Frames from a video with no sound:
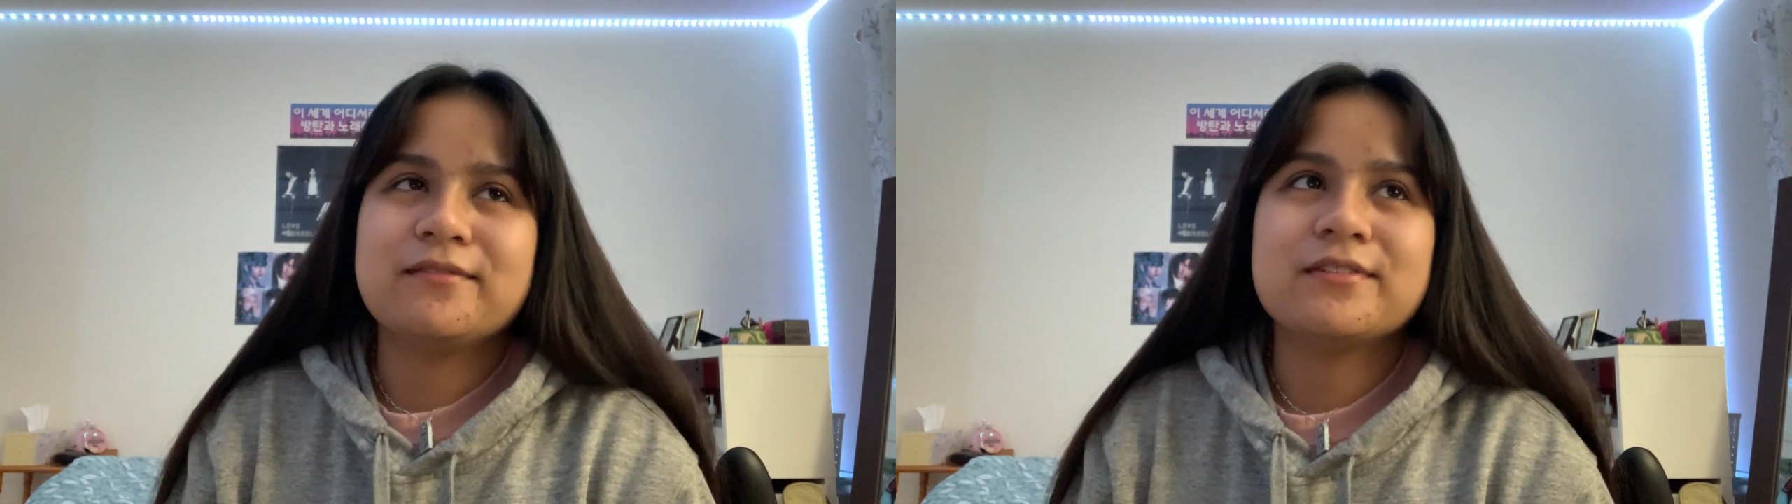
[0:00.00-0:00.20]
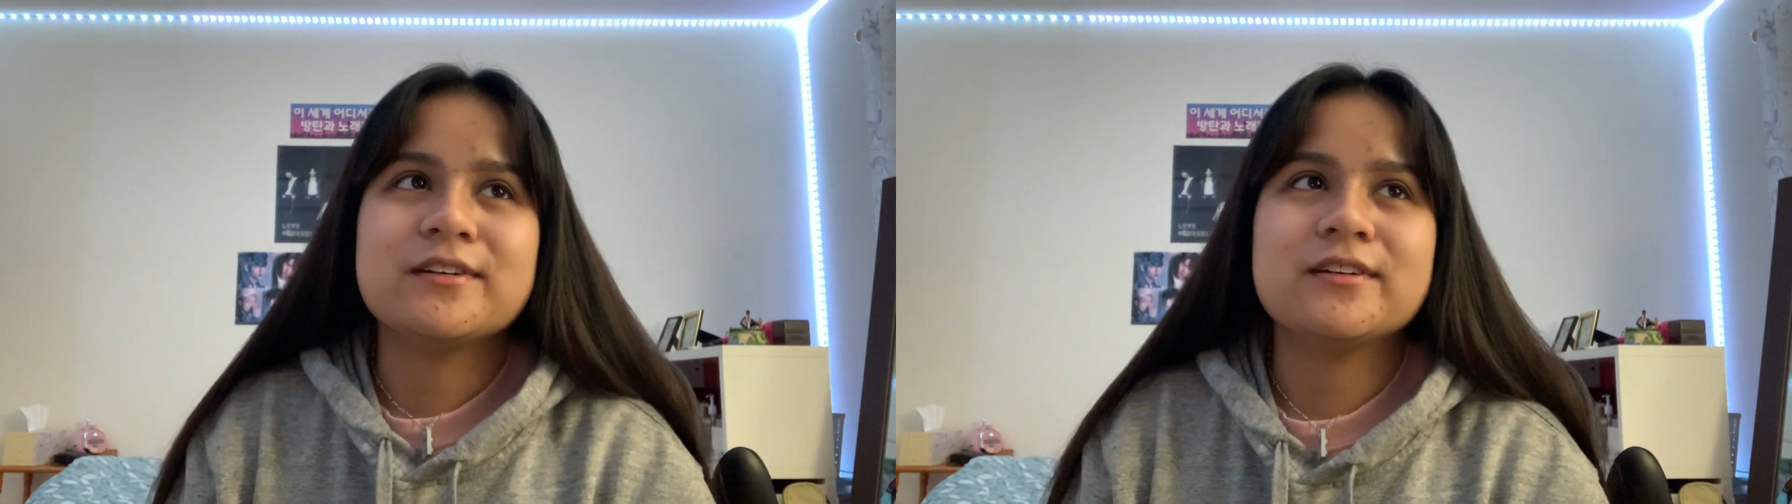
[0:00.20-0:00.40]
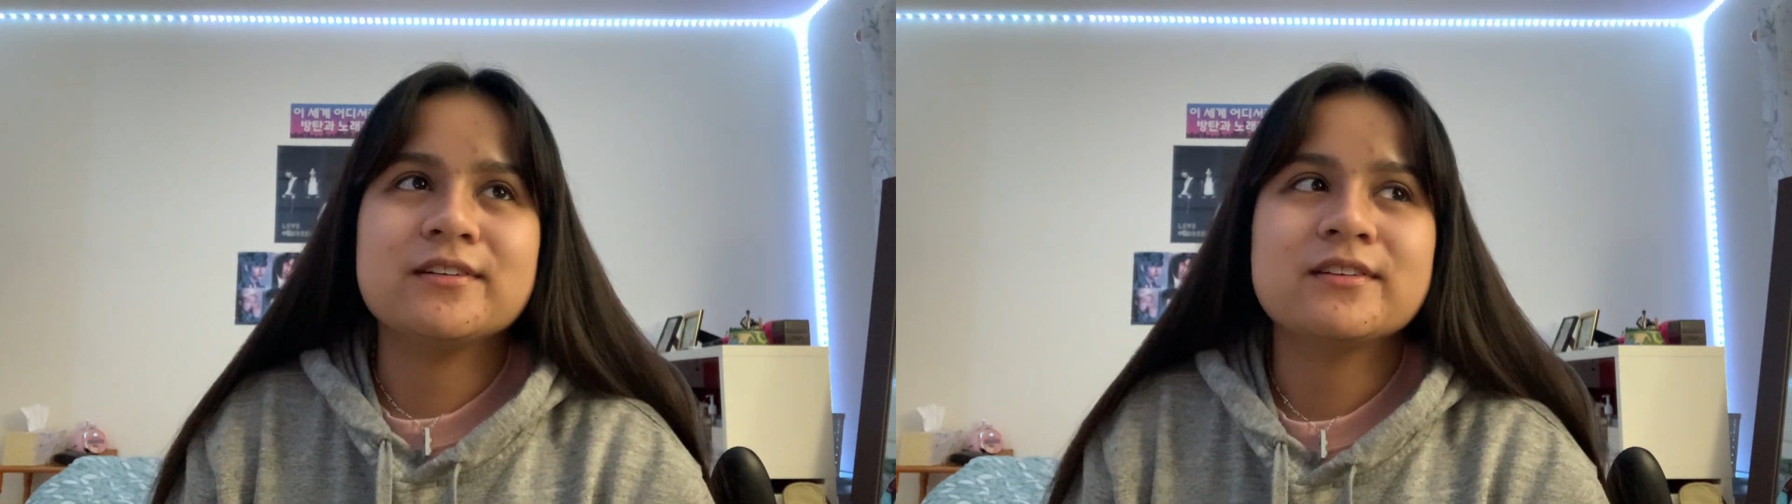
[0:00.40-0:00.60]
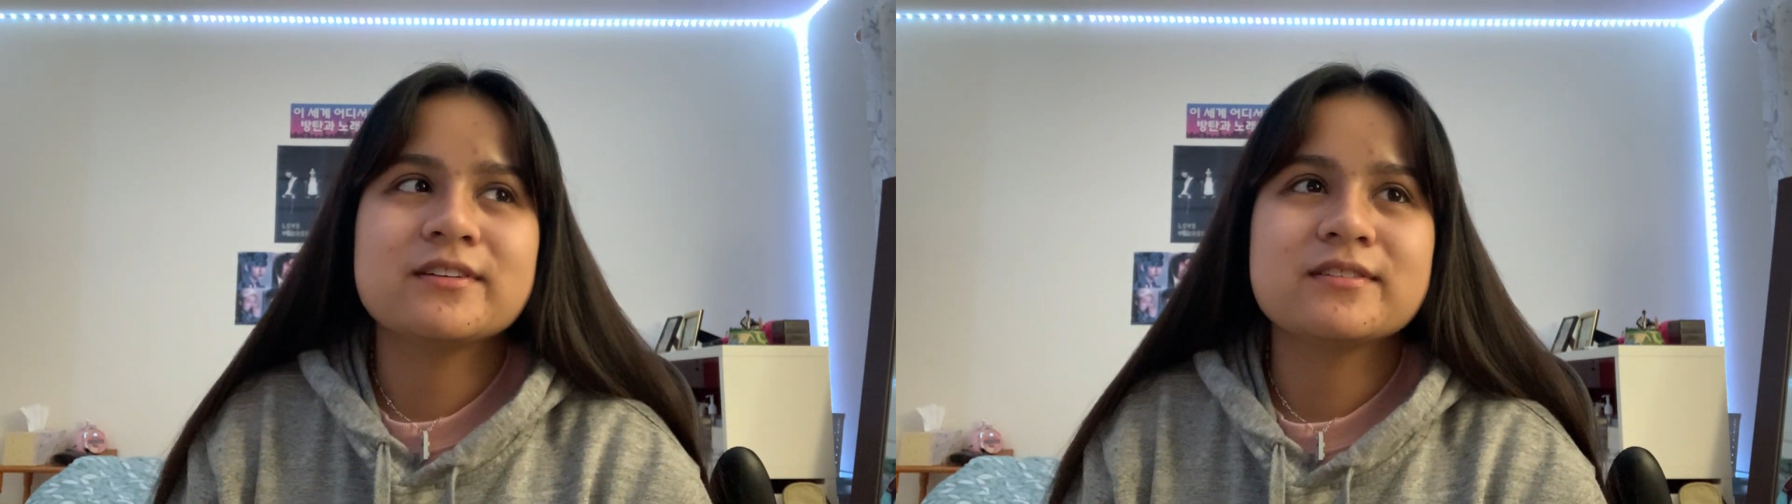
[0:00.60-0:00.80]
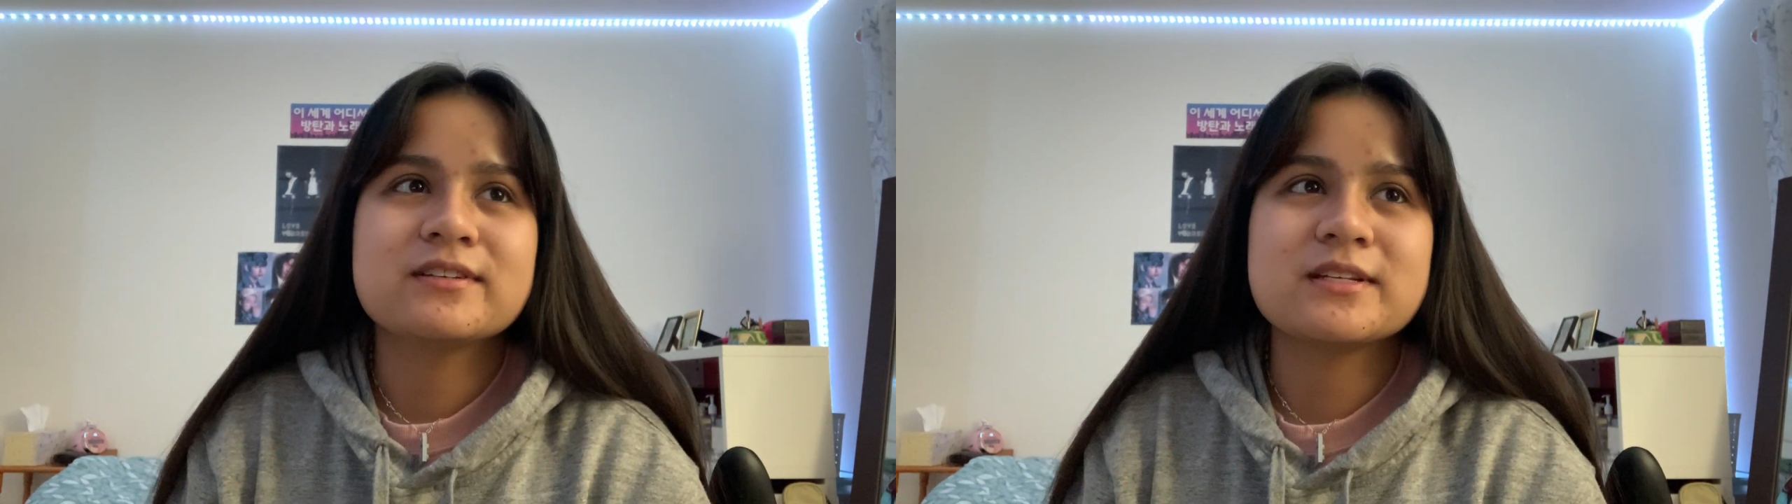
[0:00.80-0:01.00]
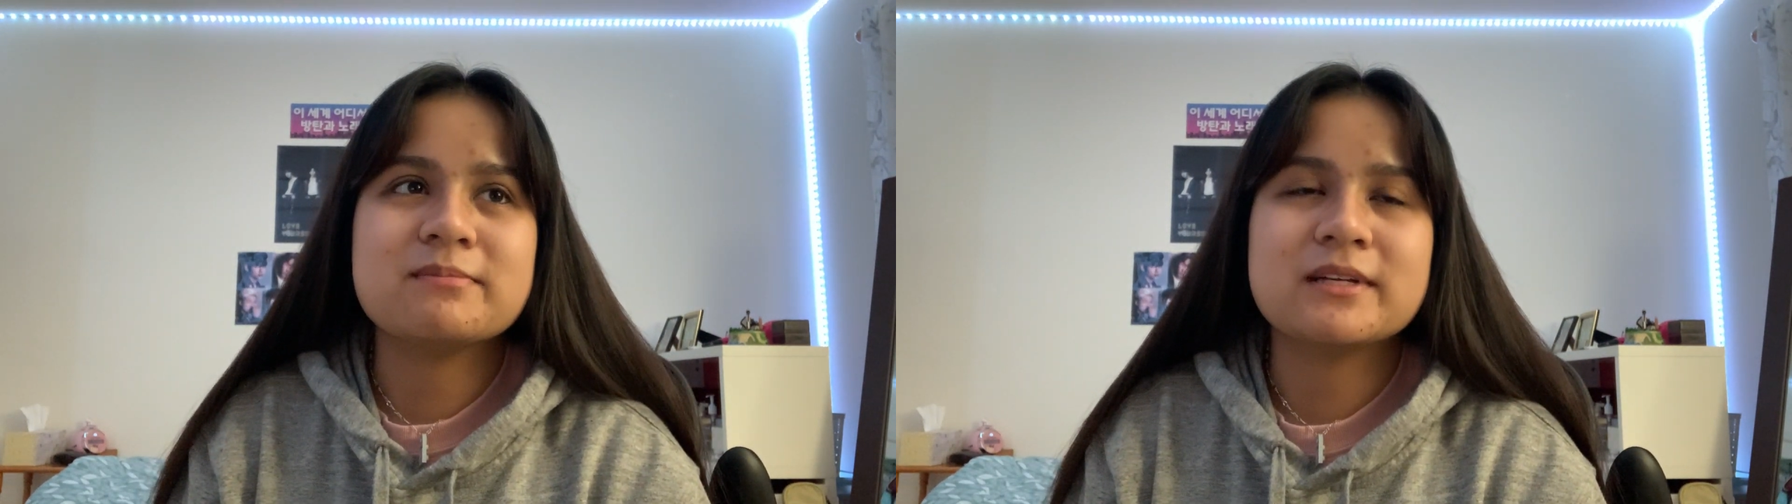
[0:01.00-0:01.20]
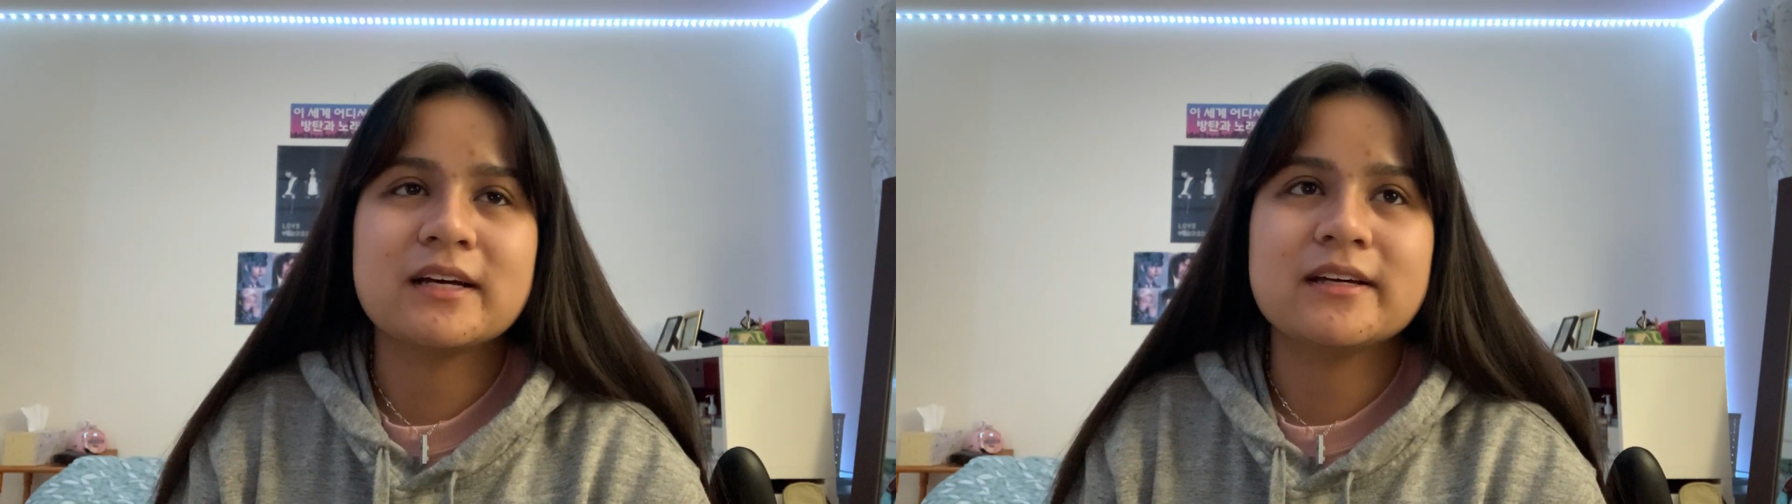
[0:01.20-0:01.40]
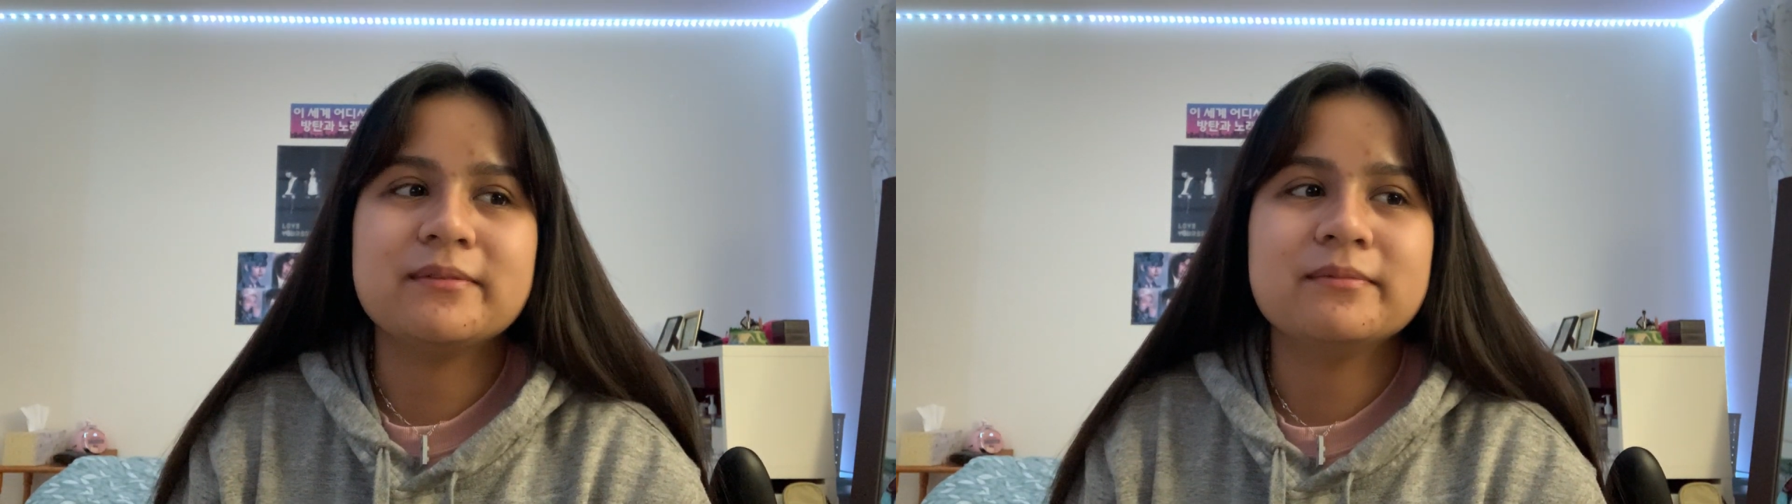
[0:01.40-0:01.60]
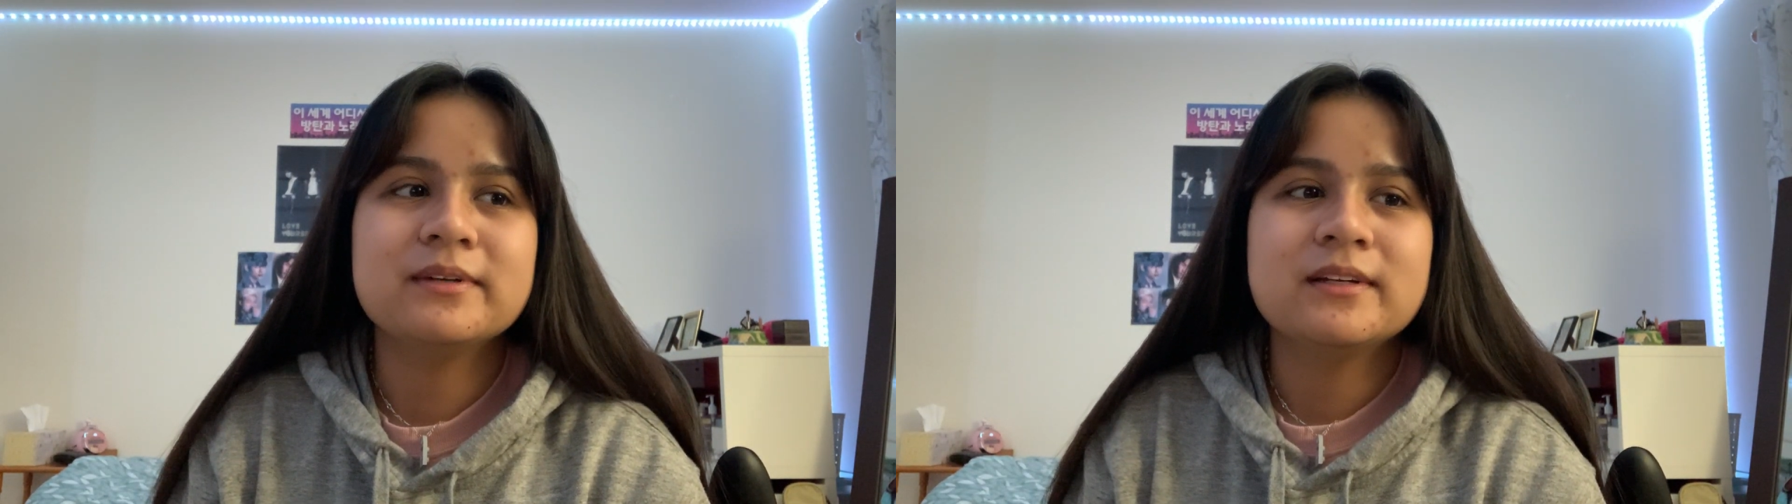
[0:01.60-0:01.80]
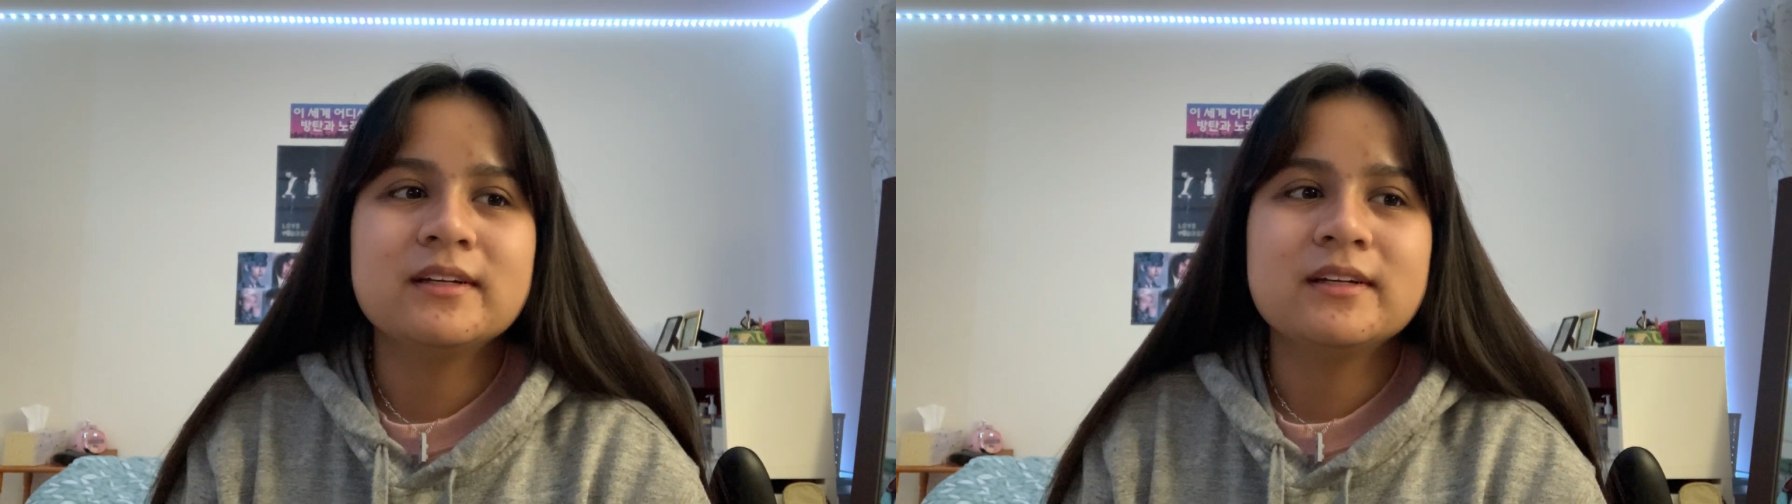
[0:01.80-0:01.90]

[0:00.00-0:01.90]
for some time.